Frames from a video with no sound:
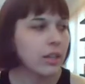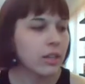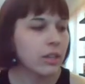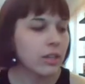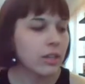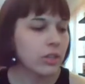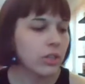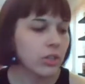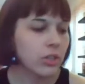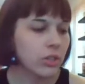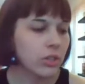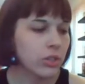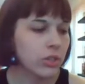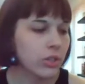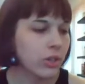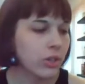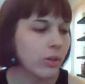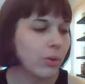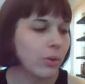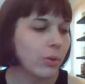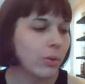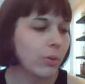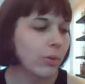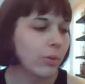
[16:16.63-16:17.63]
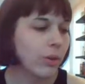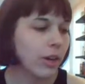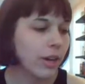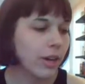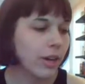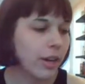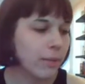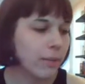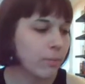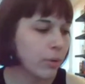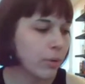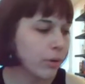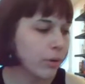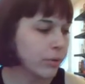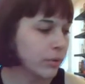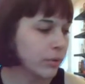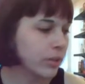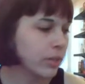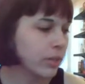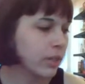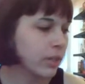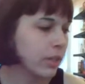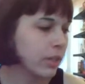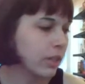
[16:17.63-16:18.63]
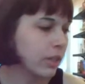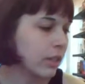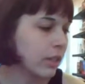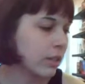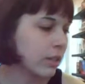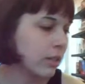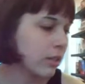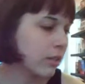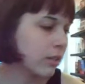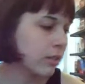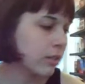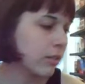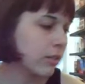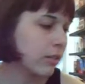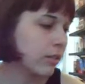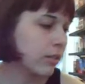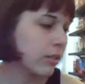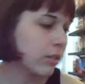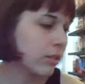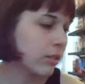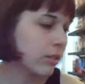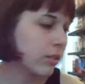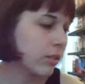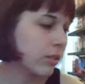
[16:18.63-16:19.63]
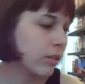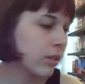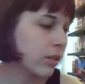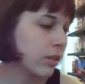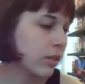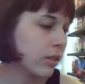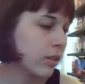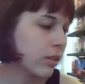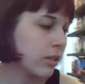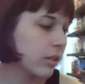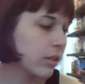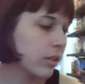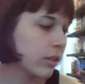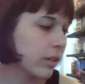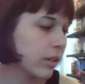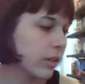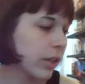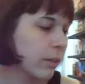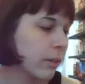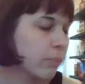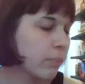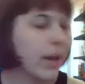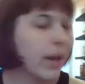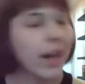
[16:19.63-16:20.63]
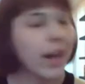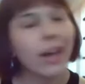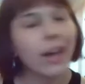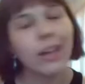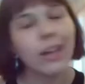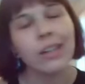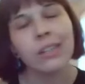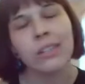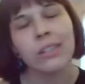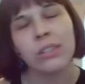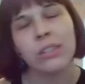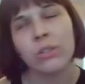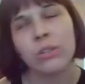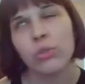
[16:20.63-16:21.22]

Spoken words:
So I posted like bags and